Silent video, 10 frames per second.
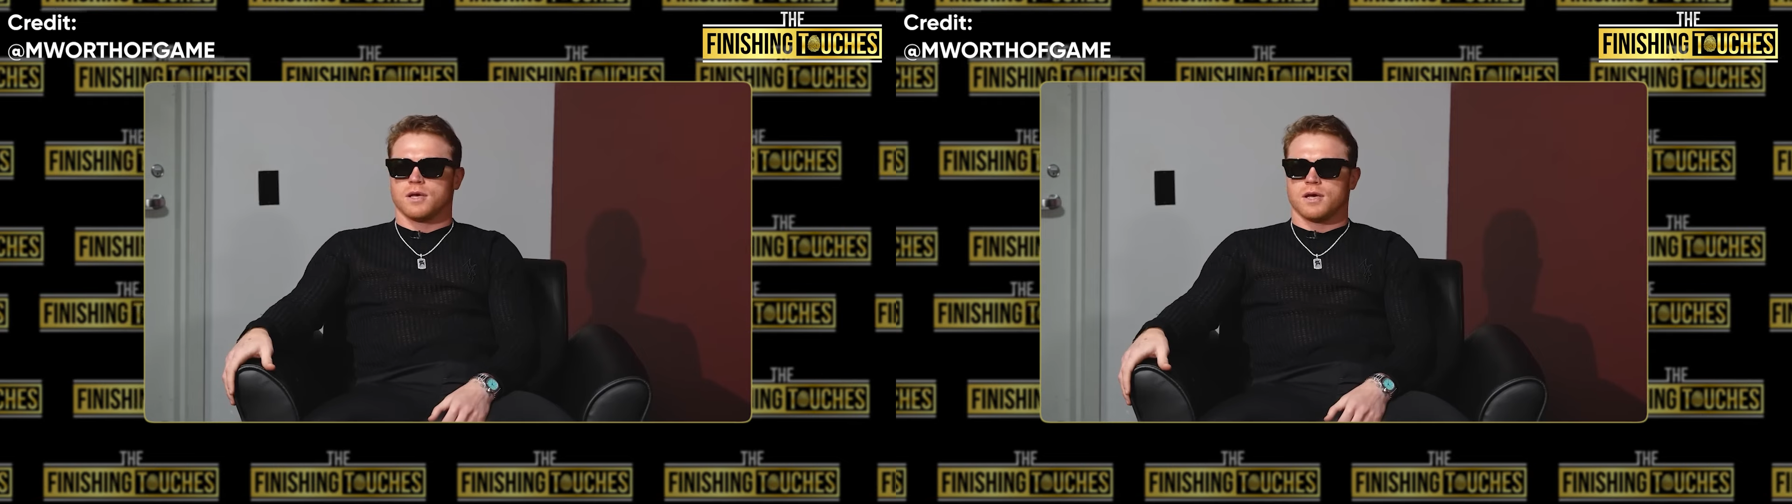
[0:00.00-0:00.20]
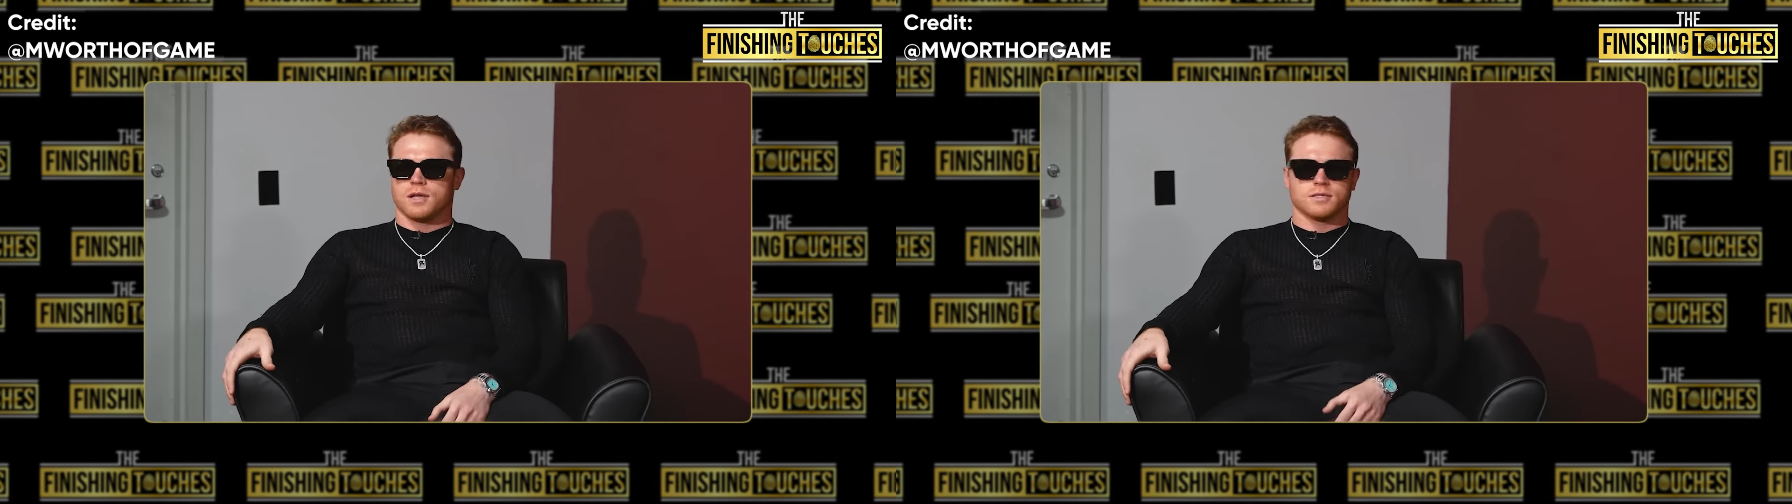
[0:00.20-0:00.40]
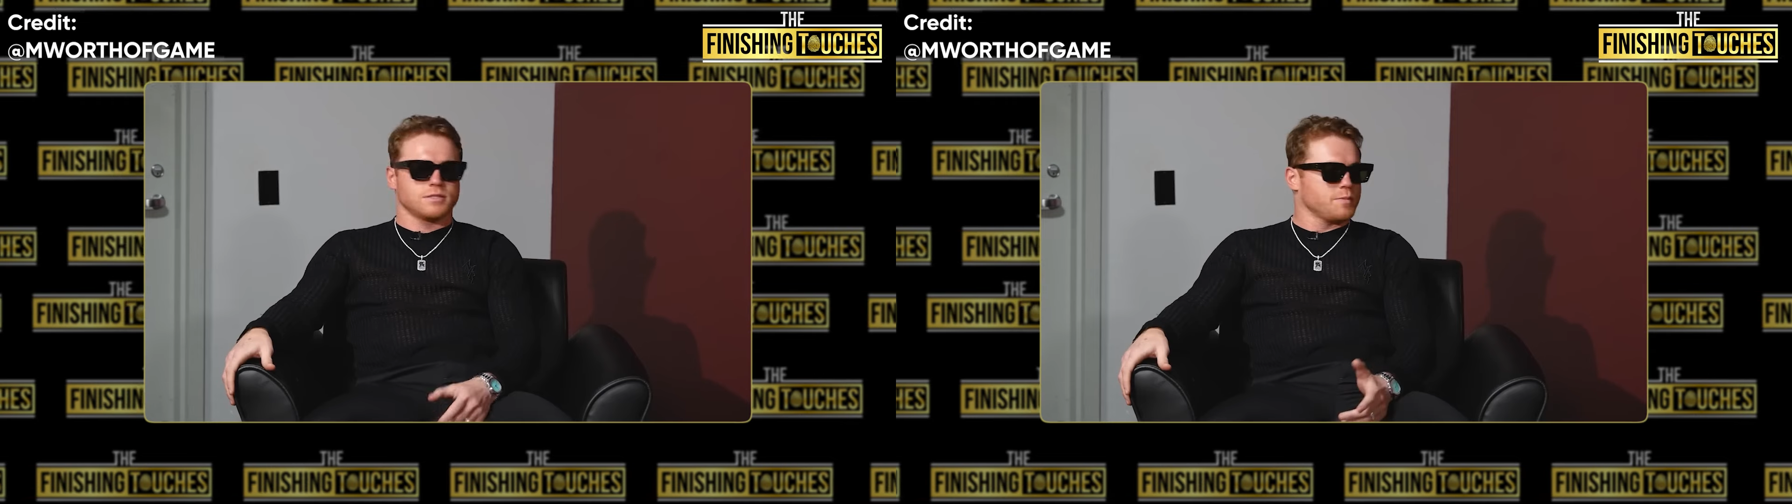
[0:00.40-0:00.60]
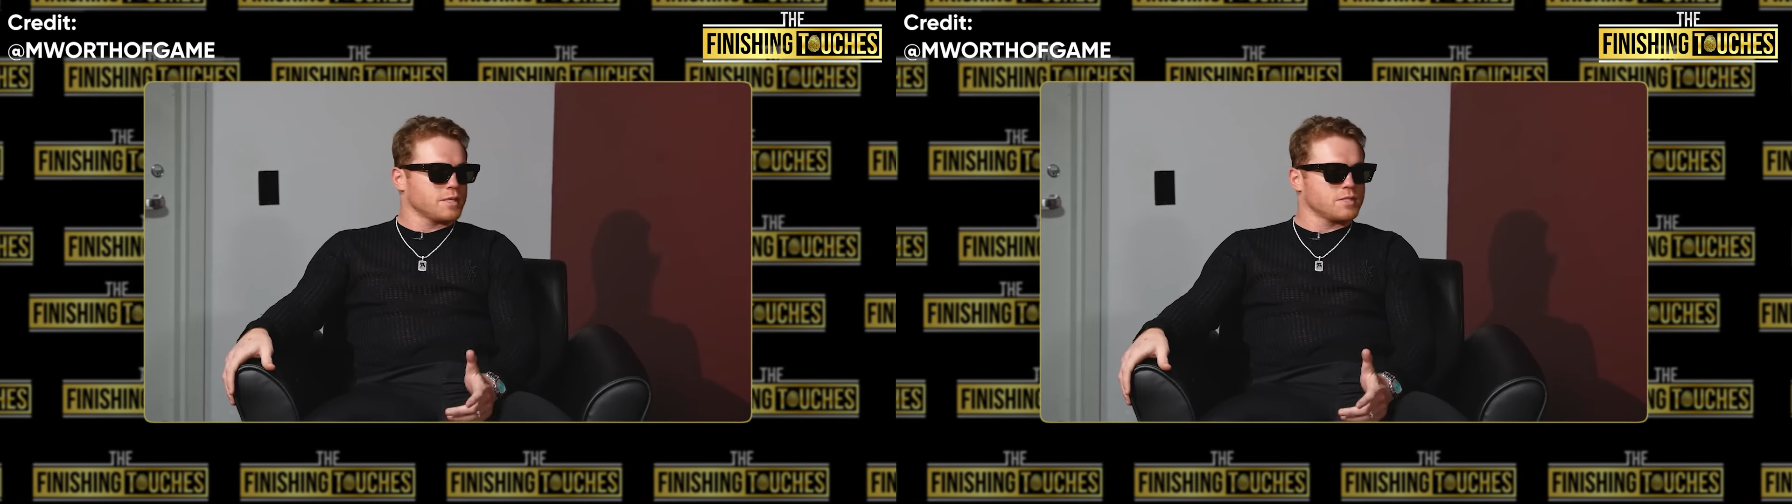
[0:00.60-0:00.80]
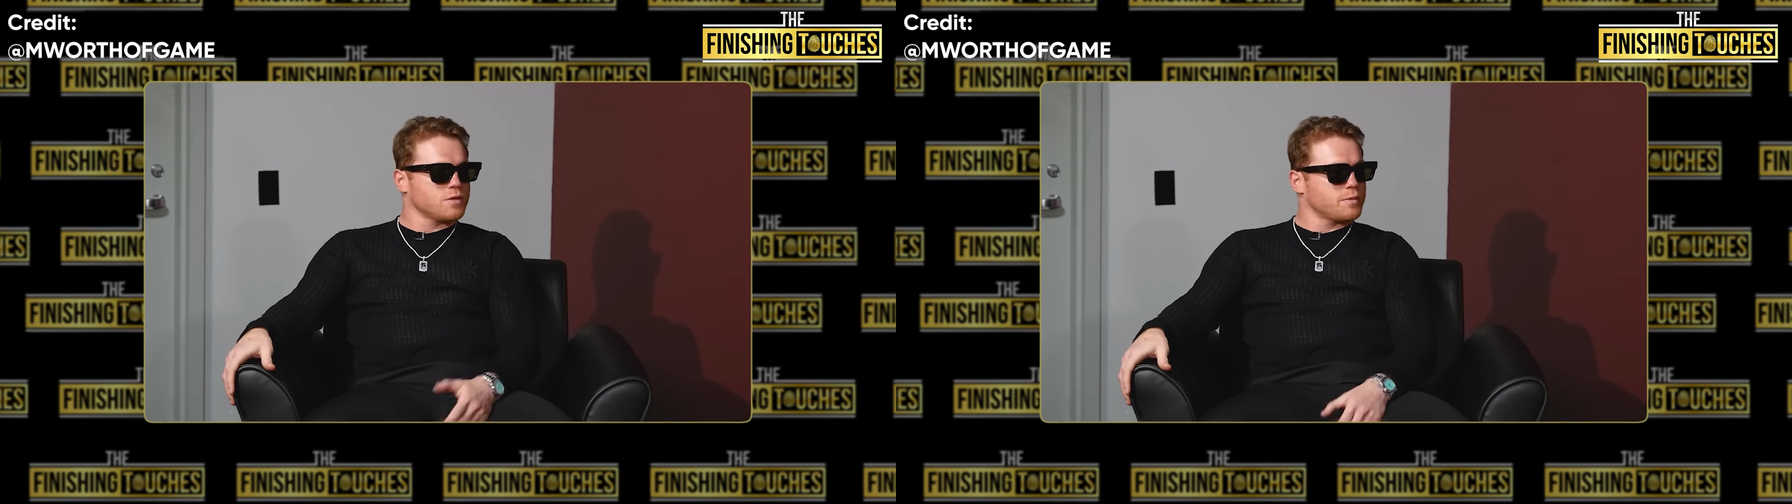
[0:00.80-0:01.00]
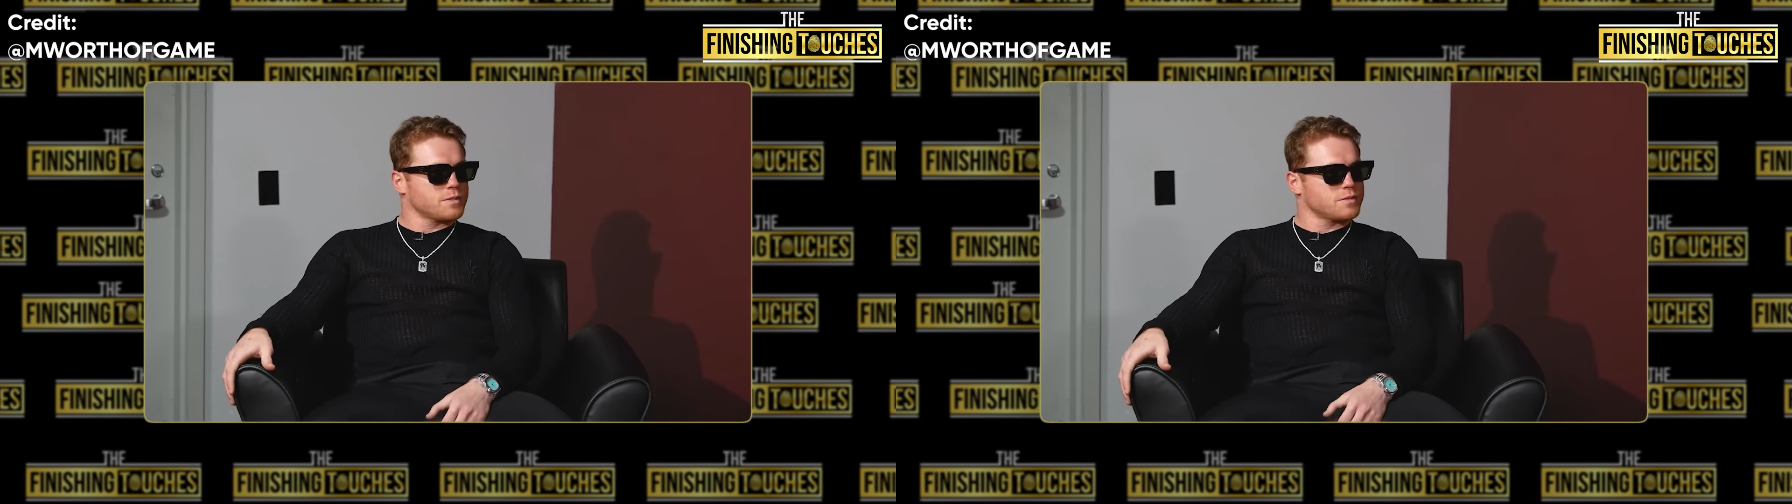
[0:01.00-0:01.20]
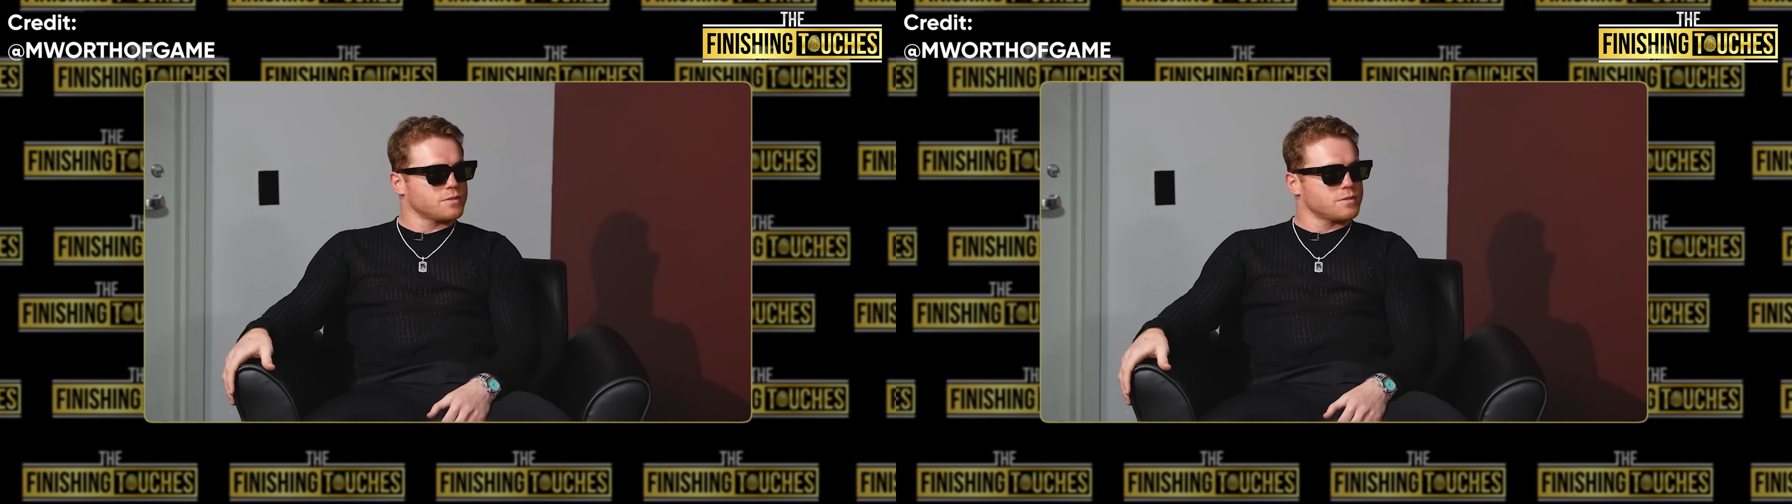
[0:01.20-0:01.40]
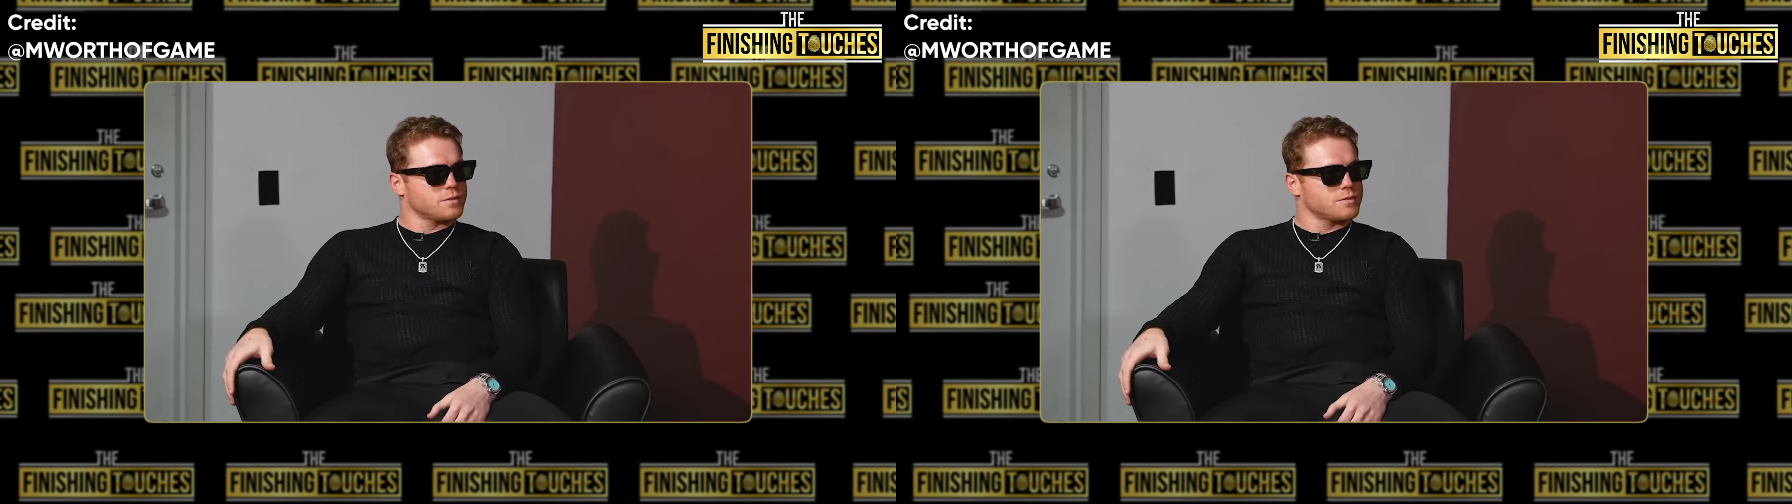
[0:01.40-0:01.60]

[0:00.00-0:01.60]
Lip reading: And it's Mexico versus